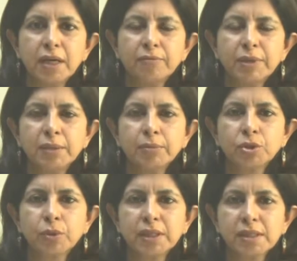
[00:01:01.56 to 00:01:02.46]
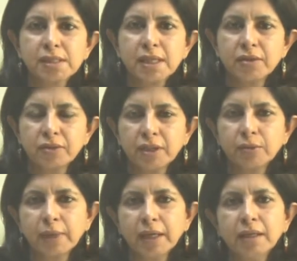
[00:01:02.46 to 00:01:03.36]
have been able to understand
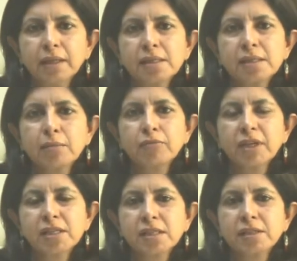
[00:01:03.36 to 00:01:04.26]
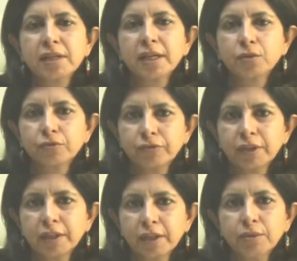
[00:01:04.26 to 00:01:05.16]
really well, and some we are still trying to
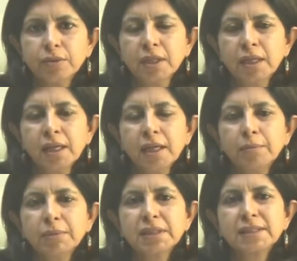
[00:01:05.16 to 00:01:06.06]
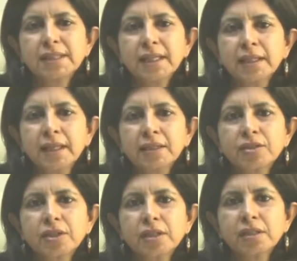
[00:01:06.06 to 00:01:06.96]
figure out. But this is like an
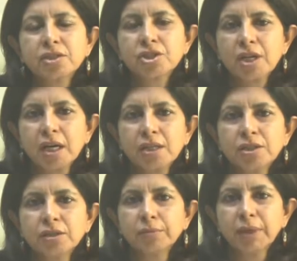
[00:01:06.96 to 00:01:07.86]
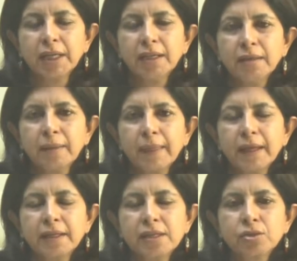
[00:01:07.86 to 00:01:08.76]
electrical discharge in the brain,
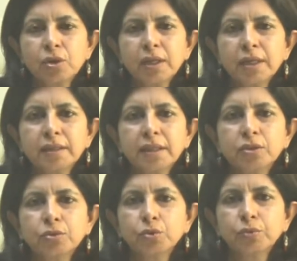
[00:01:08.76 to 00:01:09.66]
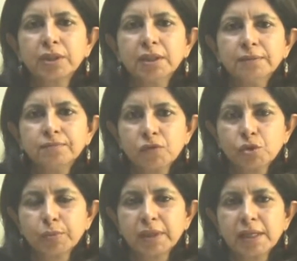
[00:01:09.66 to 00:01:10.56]
and it has got nothing to do with the
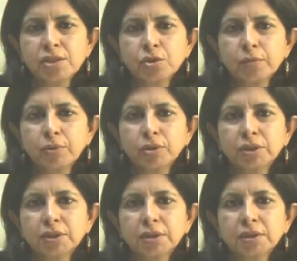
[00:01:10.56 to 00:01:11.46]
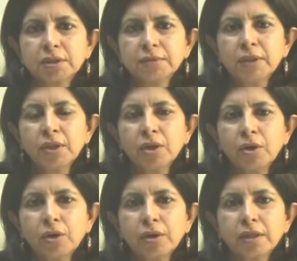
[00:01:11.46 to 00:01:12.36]
supernatural processes
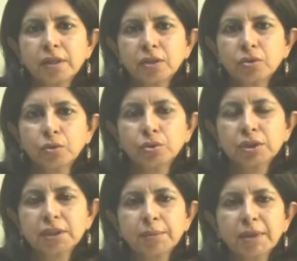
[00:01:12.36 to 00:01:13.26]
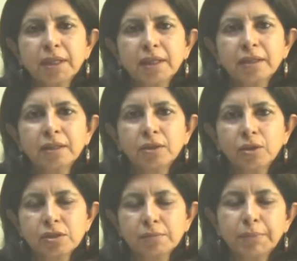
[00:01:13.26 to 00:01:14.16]
or a ghost coming in
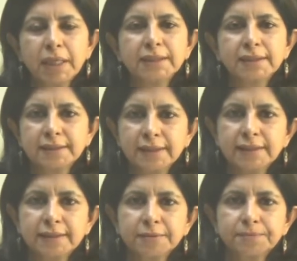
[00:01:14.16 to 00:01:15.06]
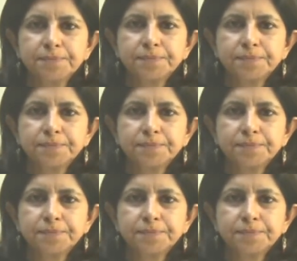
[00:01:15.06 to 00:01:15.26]
or some past sins.